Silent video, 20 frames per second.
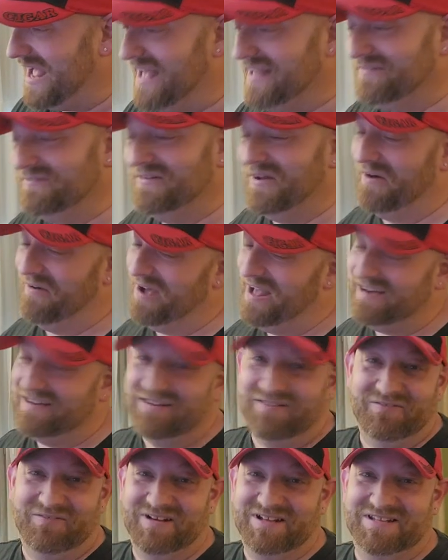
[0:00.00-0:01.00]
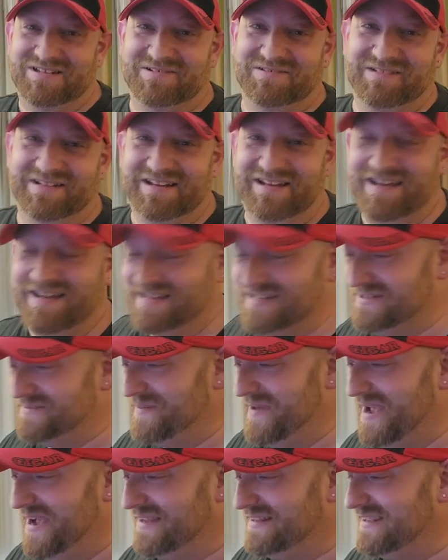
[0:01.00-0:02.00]
I don't know. I don't know what to really
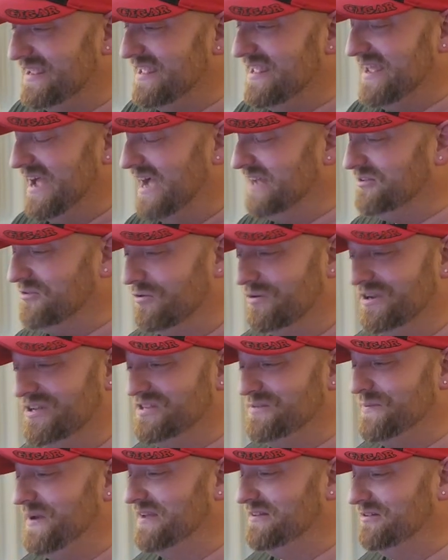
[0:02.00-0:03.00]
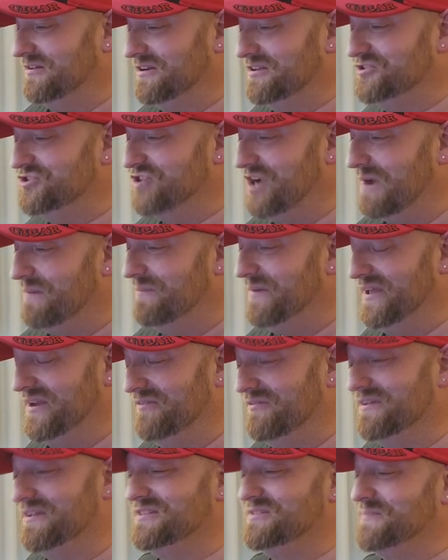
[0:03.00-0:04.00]
expect. I don't expect her to jump. I
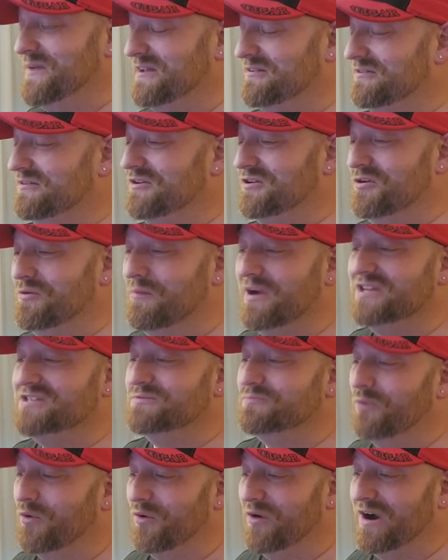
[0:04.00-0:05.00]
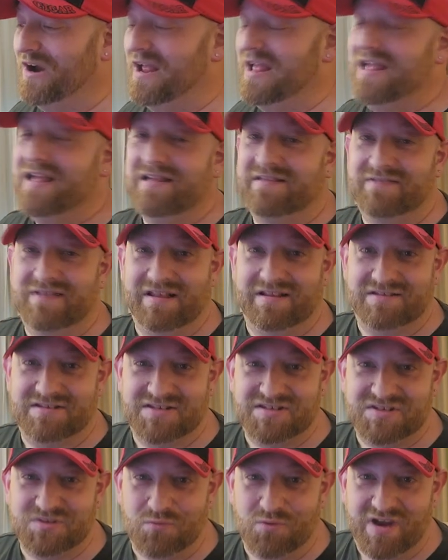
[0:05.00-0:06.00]
don't expect her to do much more
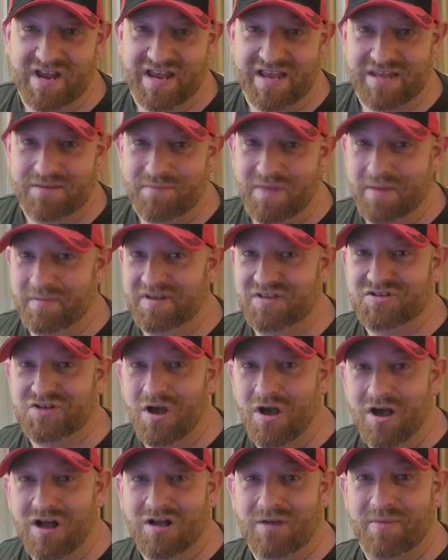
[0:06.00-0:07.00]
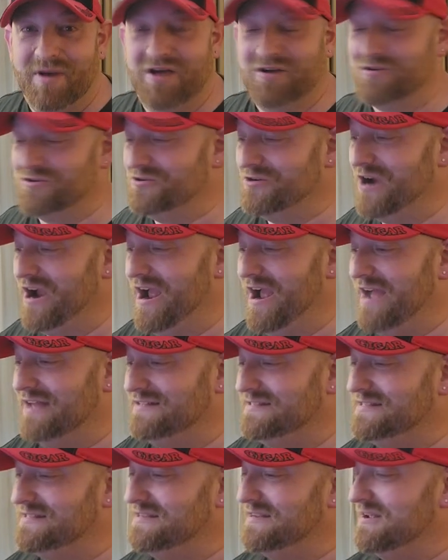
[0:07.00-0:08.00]
than swing and maybe talk about her
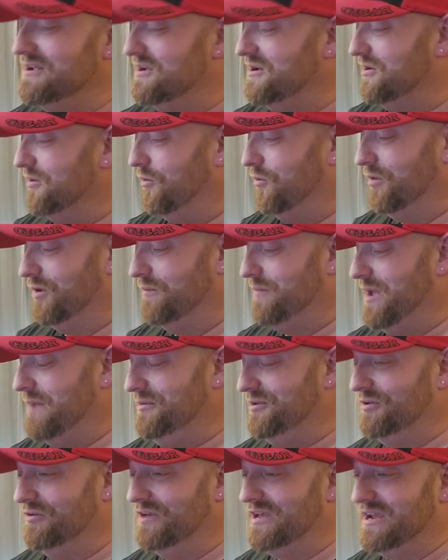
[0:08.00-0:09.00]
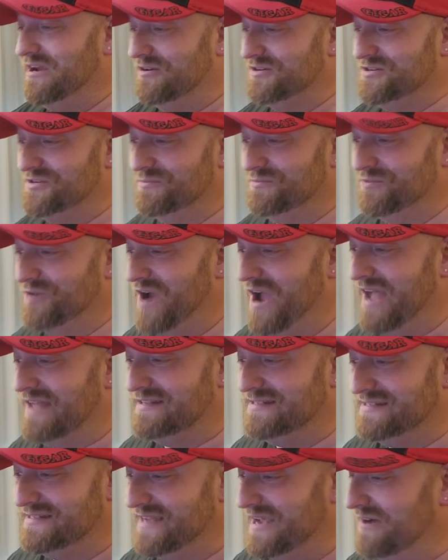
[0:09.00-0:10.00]
rats or maybe you'll hear some
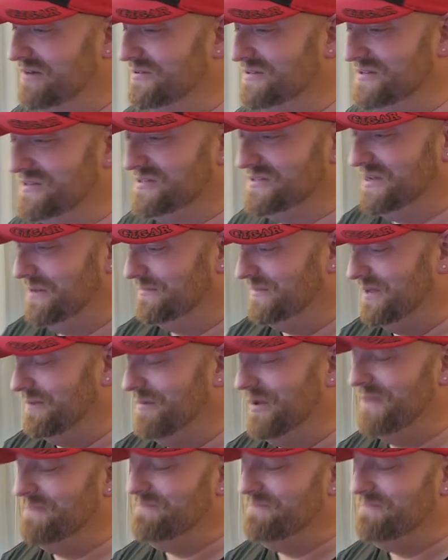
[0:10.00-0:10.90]
rat sounds or something,